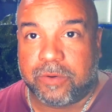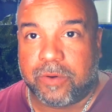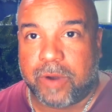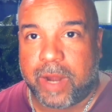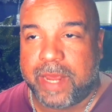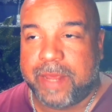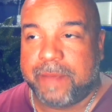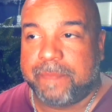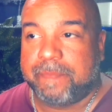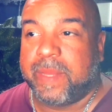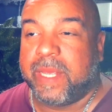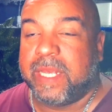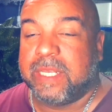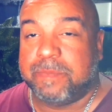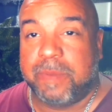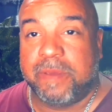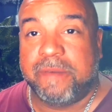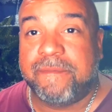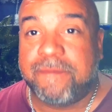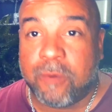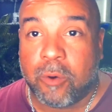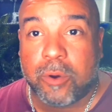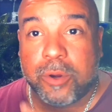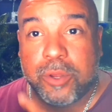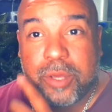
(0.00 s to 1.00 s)
right, is
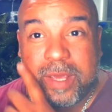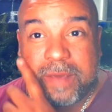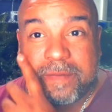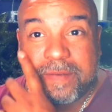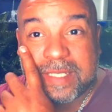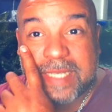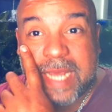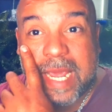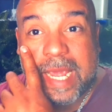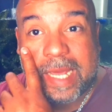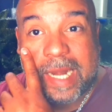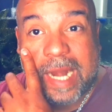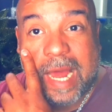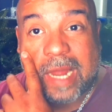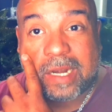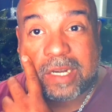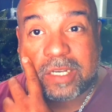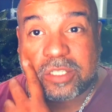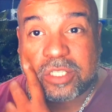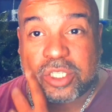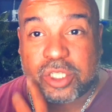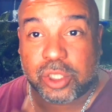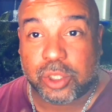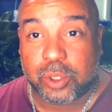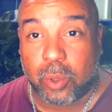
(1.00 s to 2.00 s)
before you even take it out
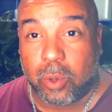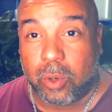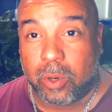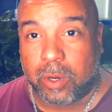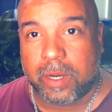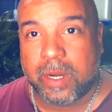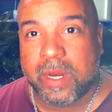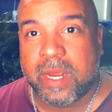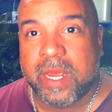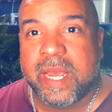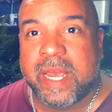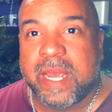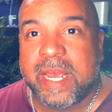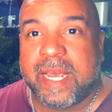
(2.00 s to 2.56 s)
of the store,